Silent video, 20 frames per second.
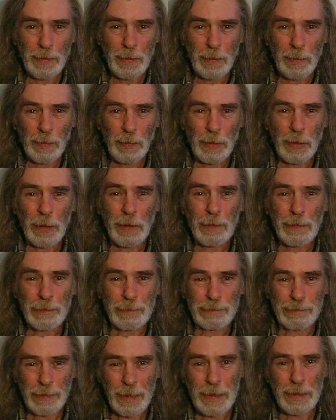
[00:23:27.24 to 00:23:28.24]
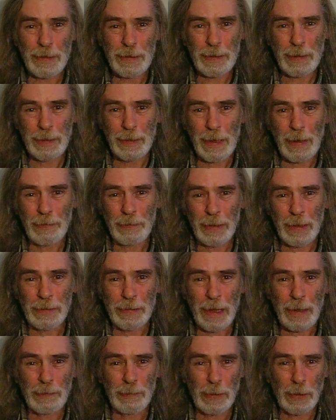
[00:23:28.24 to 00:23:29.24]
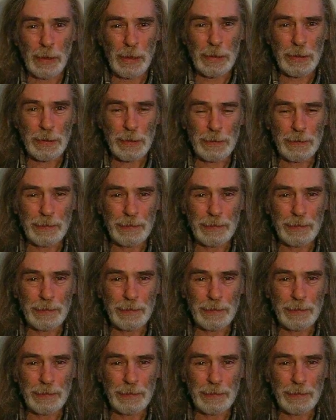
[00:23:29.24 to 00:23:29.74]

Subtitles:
with the greatest love and admiration.